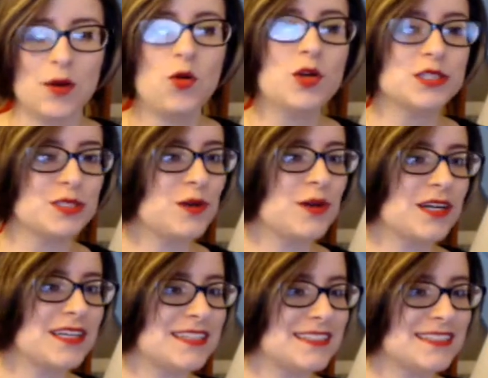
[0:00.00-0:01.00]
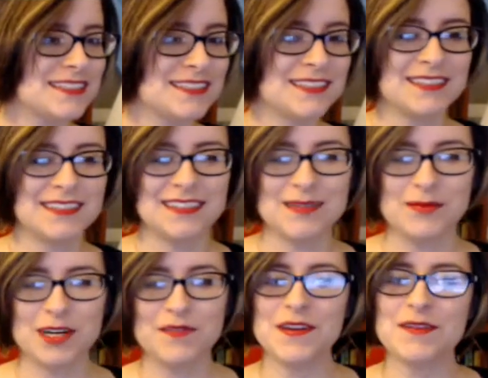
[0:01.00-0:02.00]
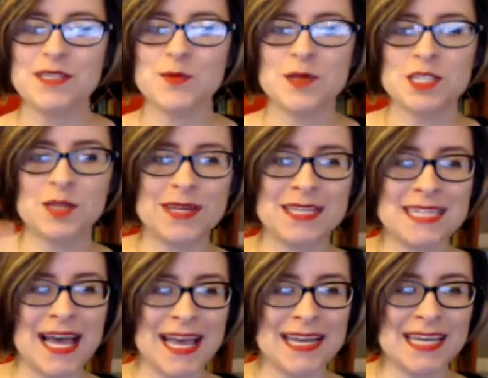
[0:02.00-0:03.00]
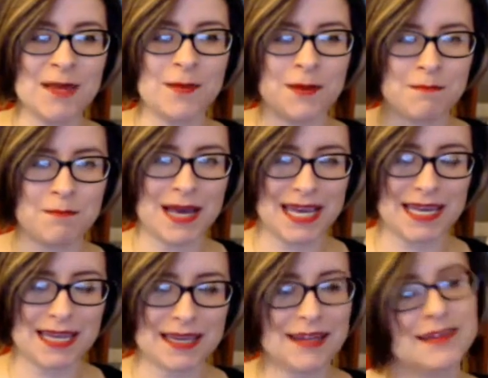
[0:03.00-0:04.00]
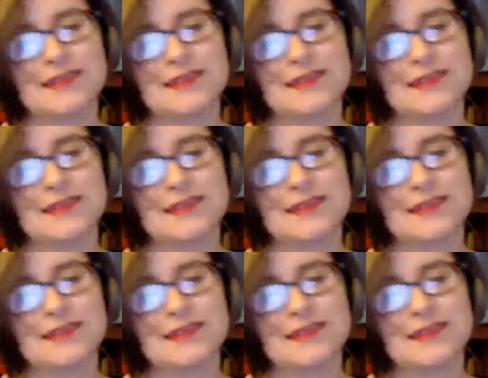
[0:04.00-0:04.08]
Or short. Murphy was supposed to be tiny but mighty.